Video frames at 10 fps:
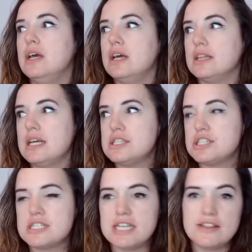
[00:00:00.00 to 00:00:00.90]
let's
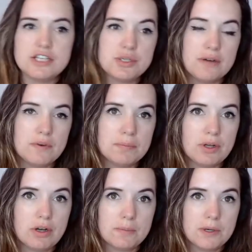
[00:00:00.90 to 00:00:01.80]
just say that you have a
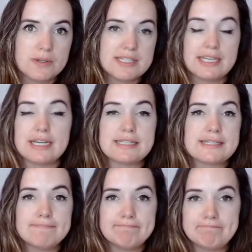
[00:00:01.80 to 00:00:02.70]
blog post that gets
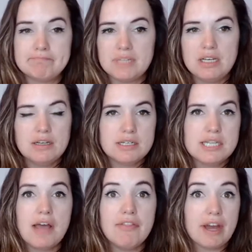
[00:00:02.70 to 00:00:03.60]

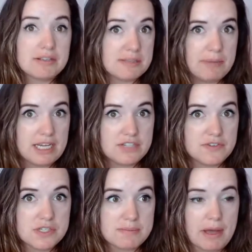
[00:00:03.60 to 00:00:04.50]
10,000 page
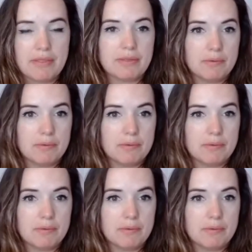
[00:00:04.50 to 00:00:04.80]
views a month.